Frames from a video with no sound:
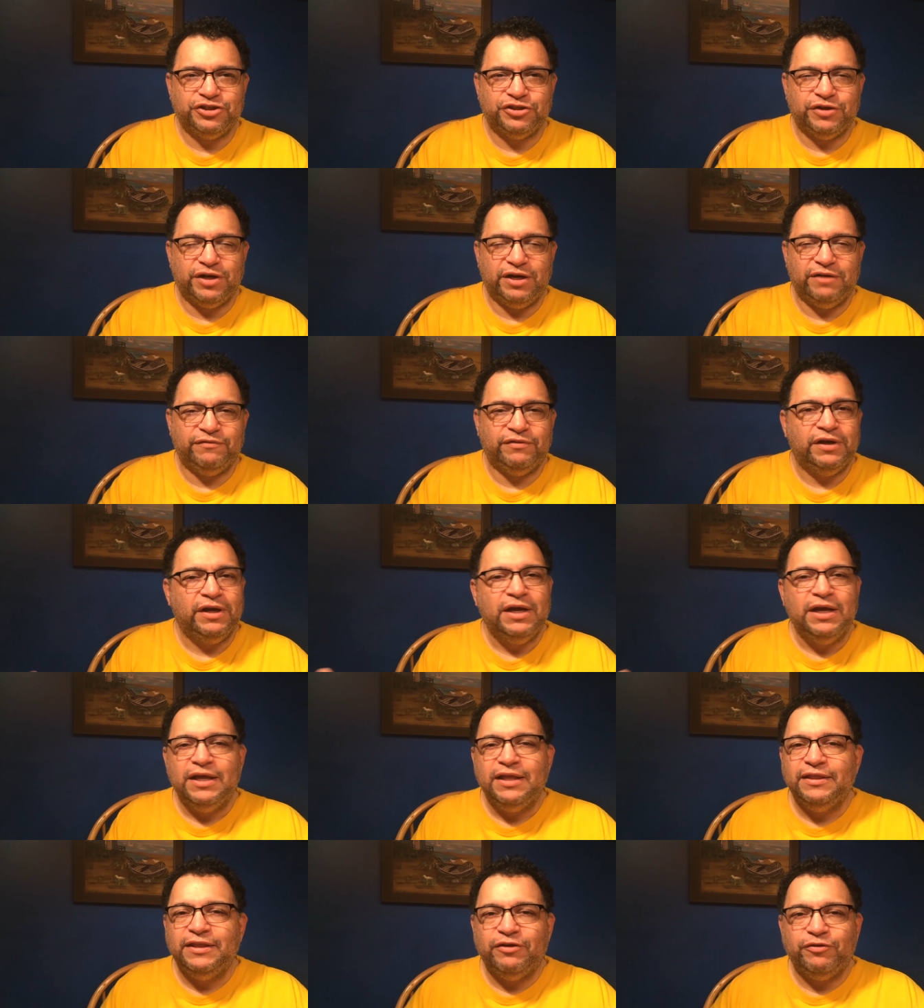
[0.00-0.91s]
drive.
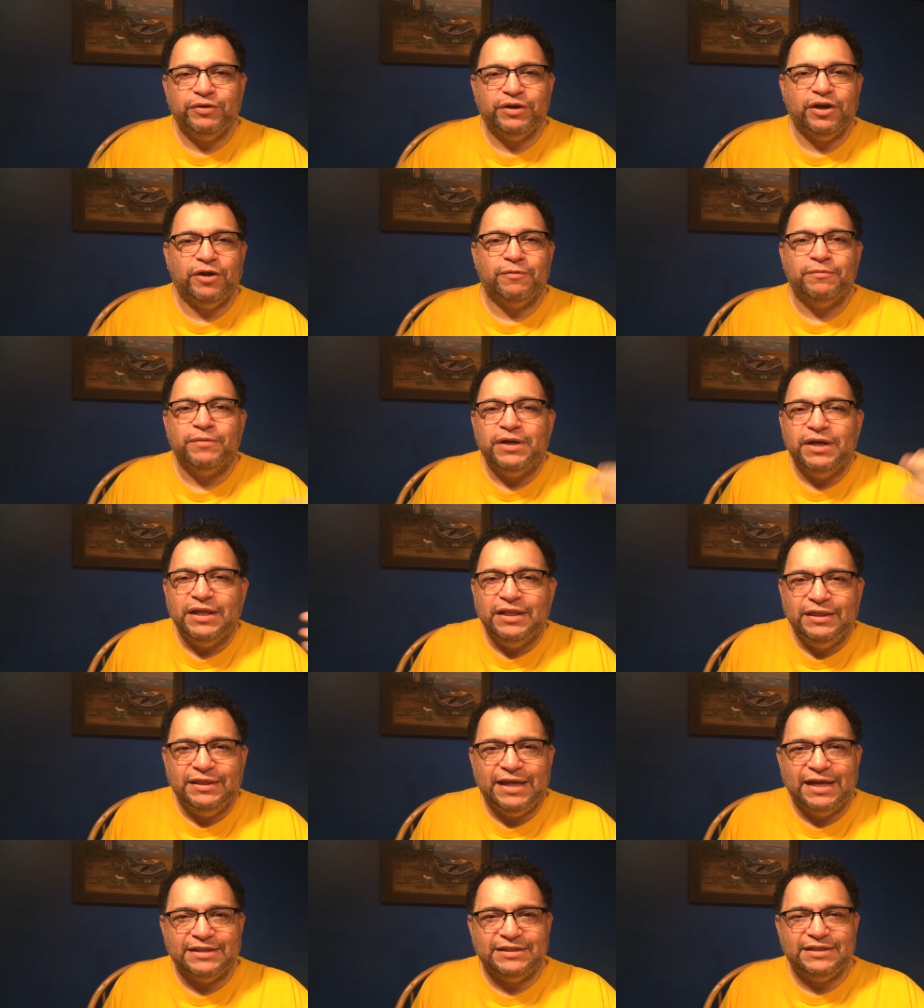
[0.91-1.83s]
There we go.
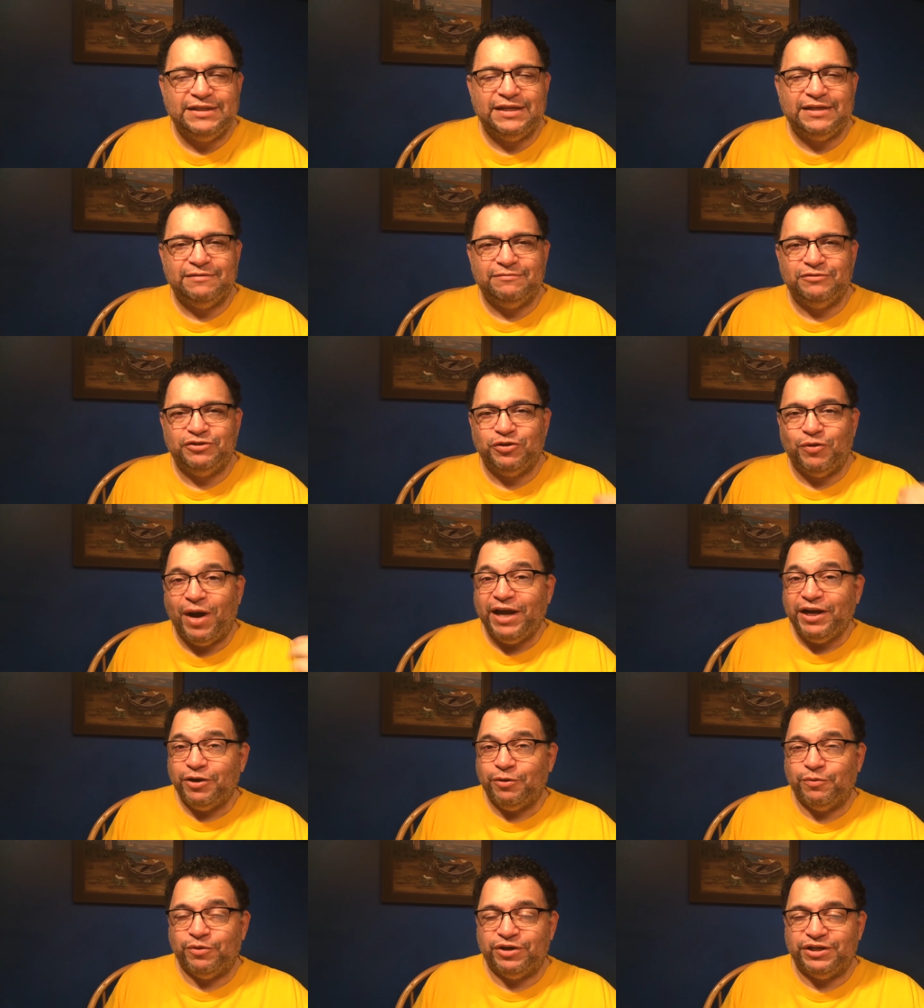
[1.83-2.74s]
That's it. So I
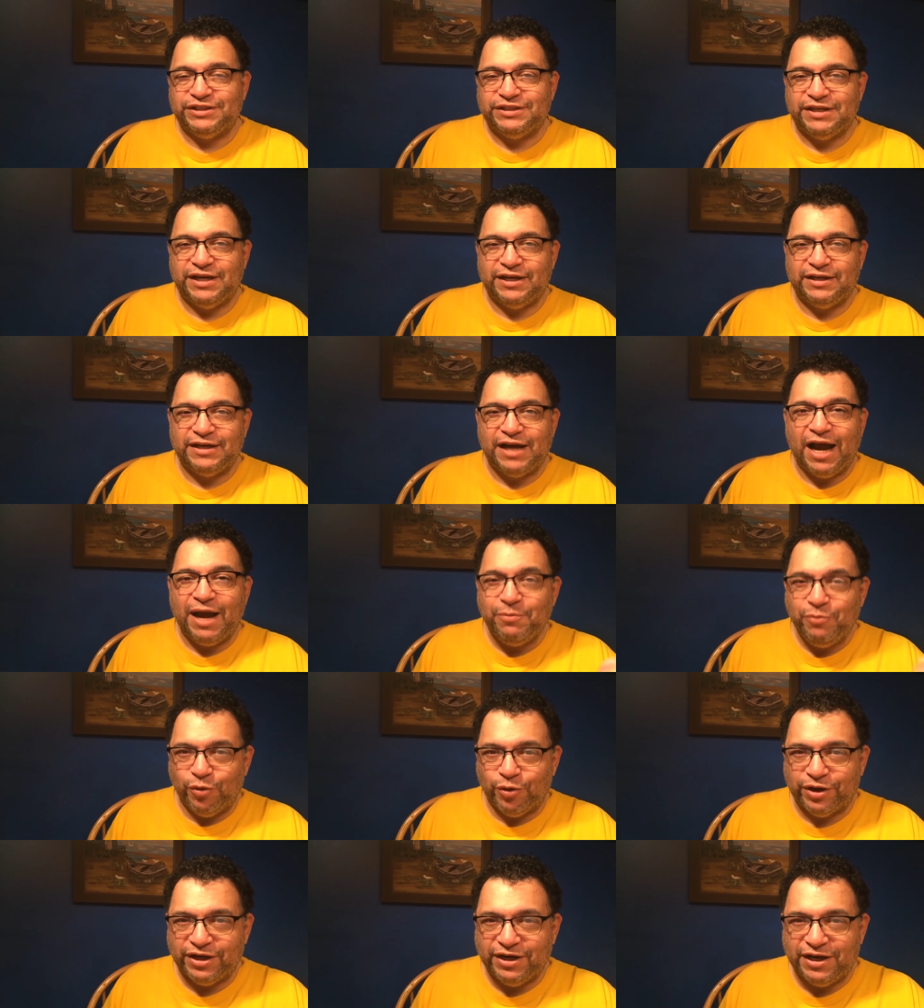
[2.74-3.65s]
know where it's at. I'm
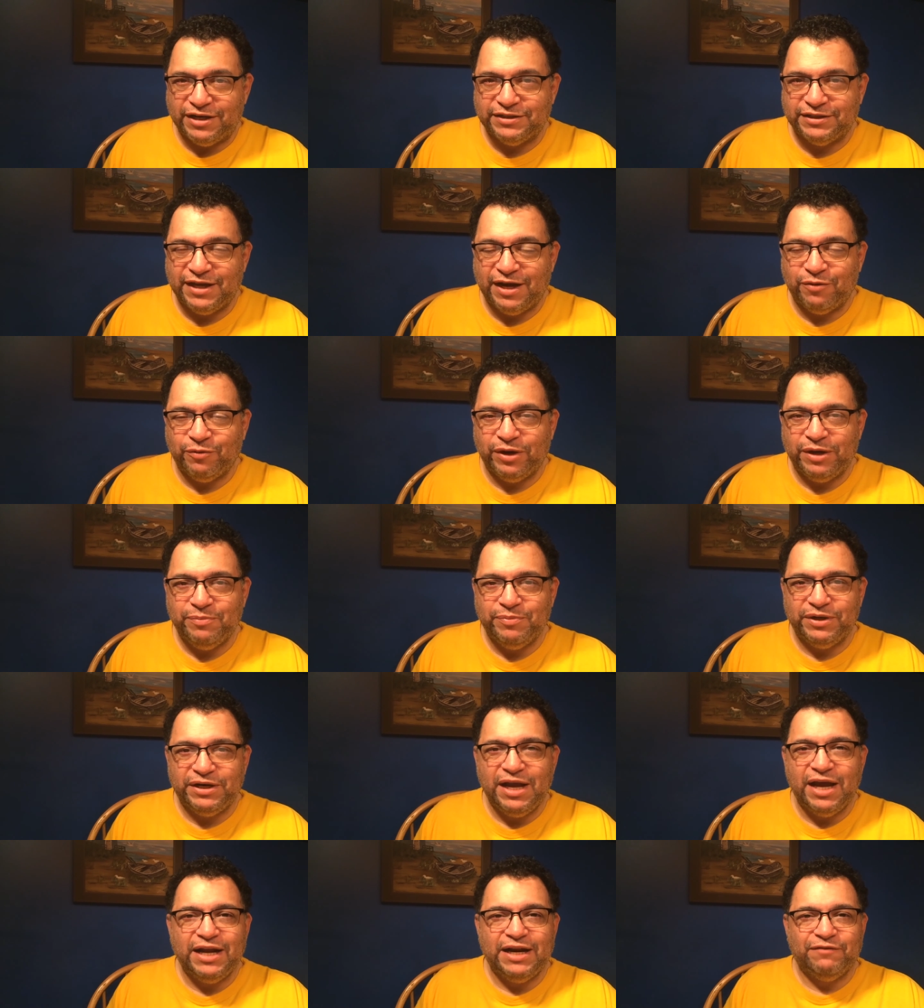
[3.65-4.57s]
organized that way, but
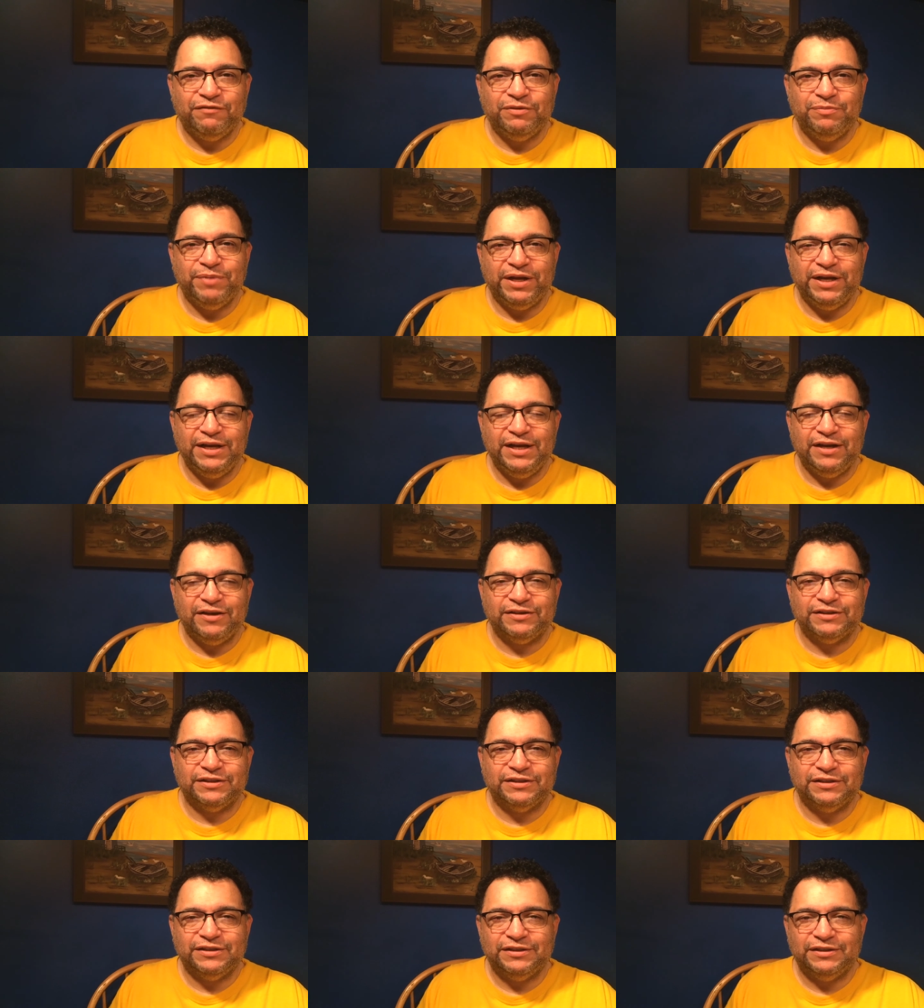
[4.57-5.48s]
not everybody
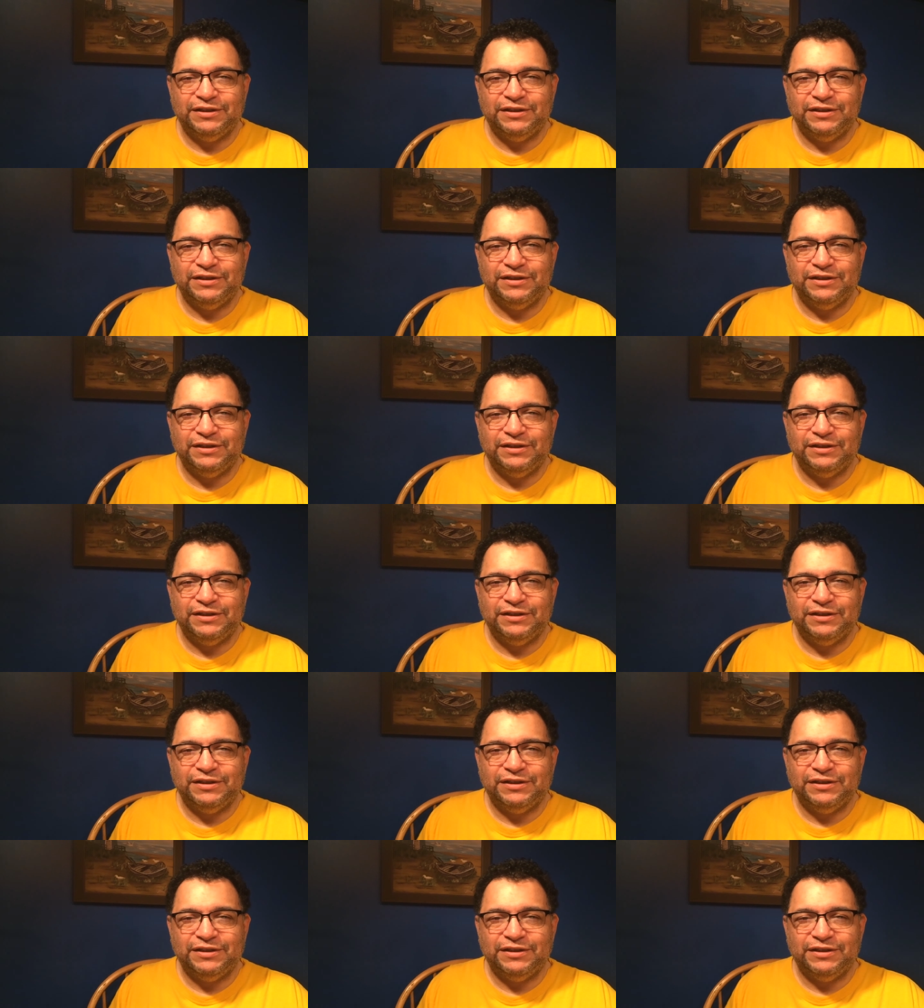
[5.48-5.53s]
else.